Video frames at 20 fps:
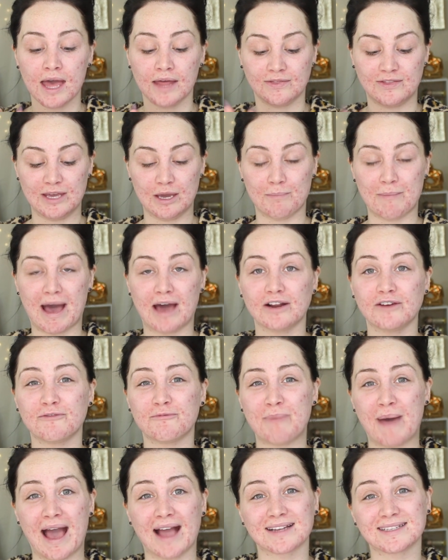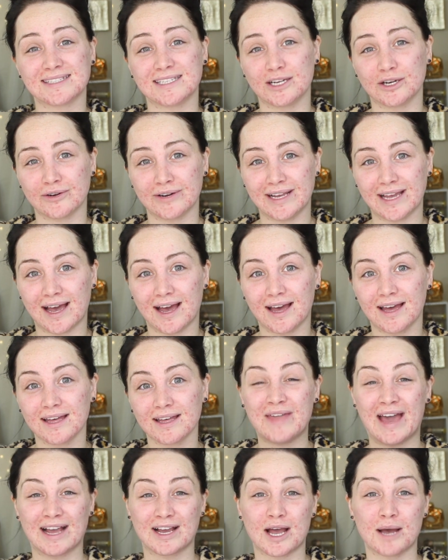The amount of bacteria
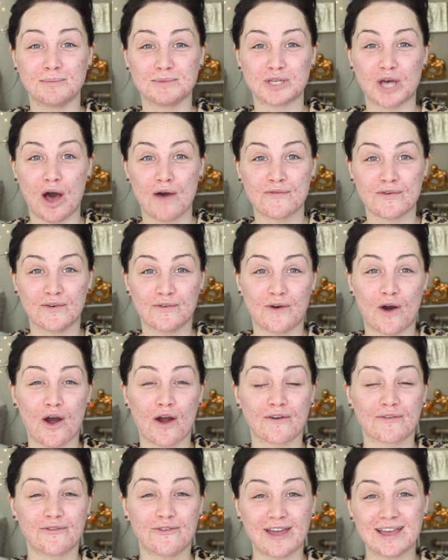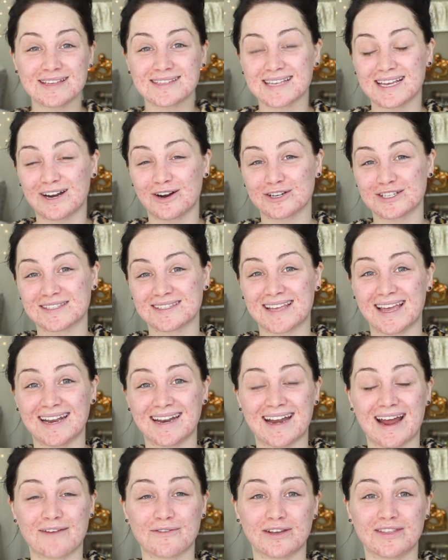that comes off of our face and our skin
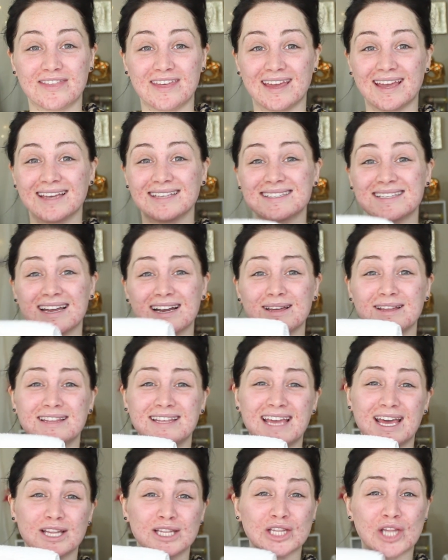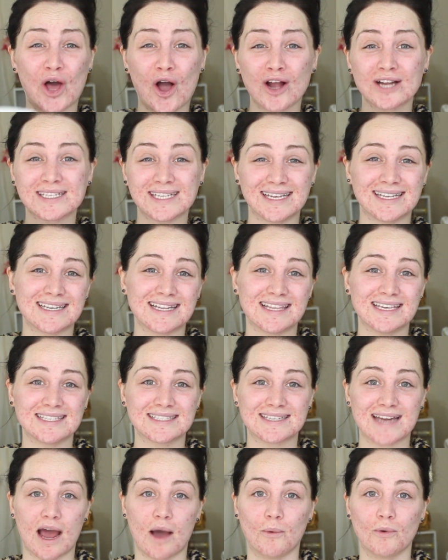and everything is gonna get locked into these
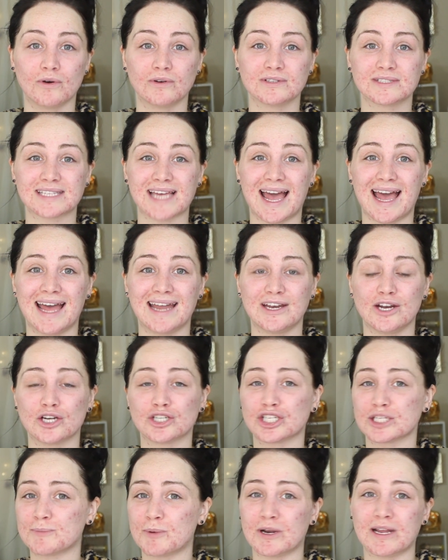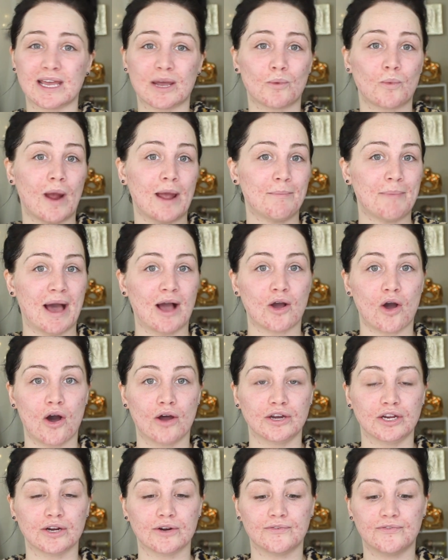towels, and you're just putting it right back
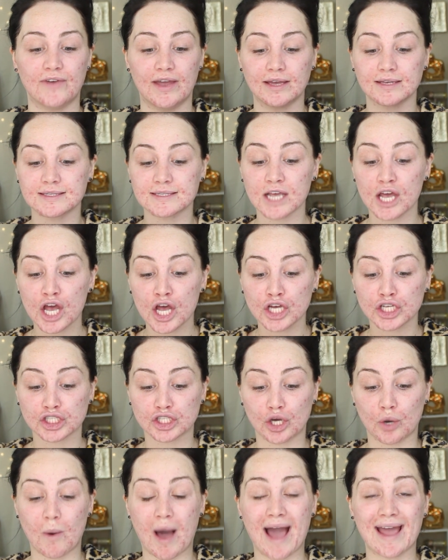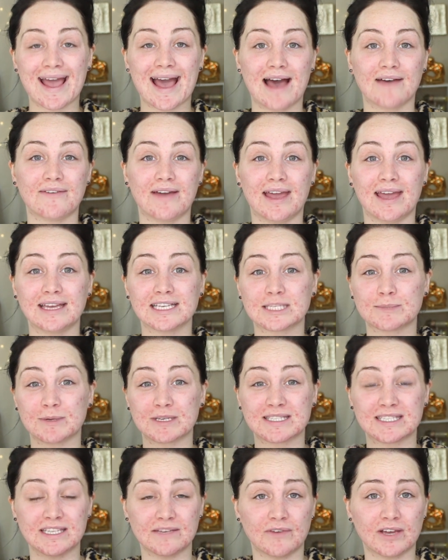onto your face. So I have a
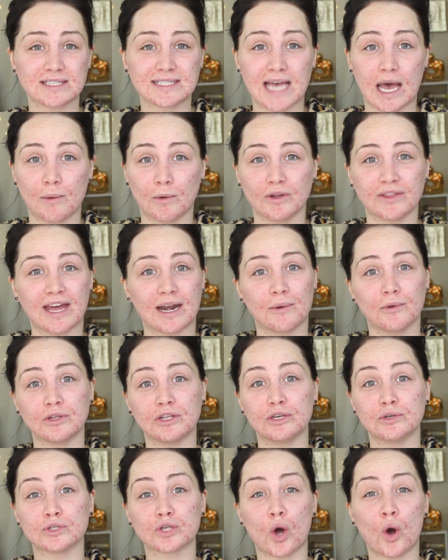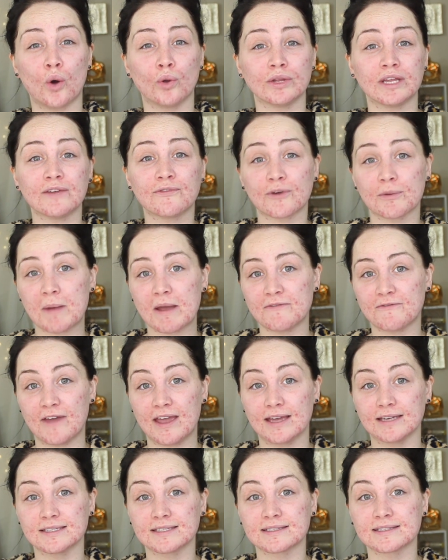specific towel that I will use only for my
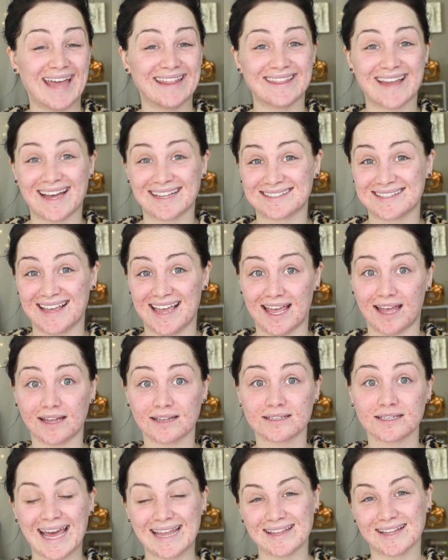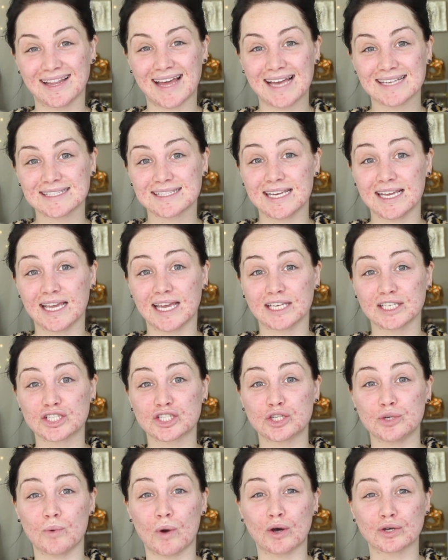face, and that's it. And the last thing is
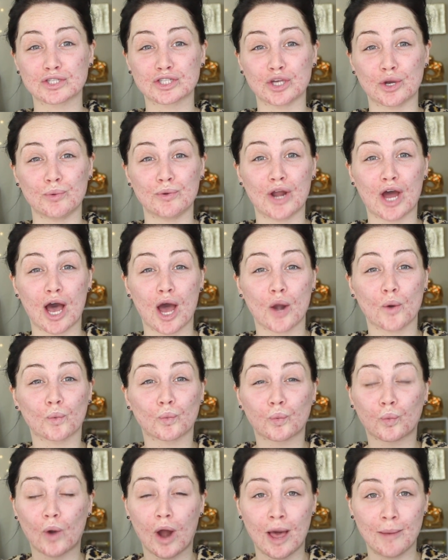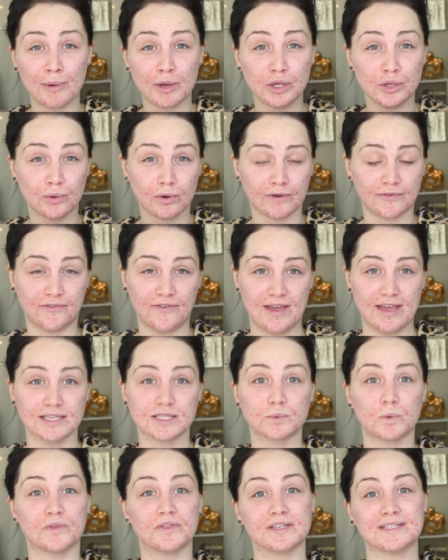to also not rub your
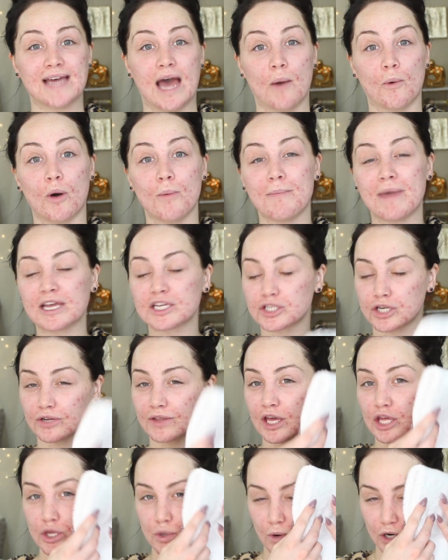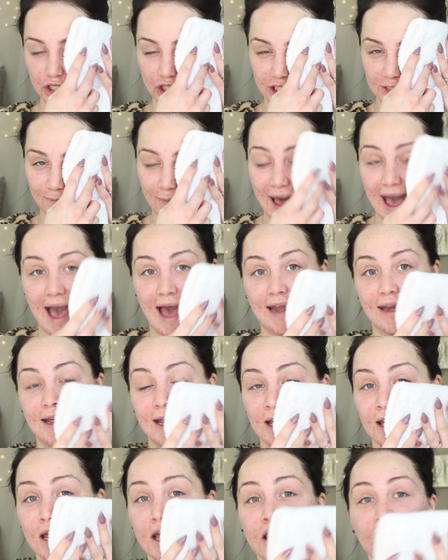face with the towel. Make sure that you are just
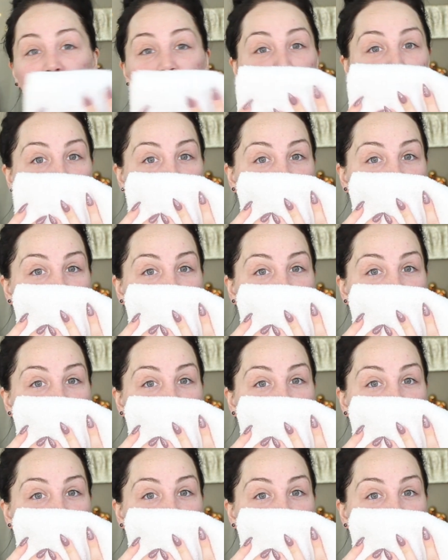patting the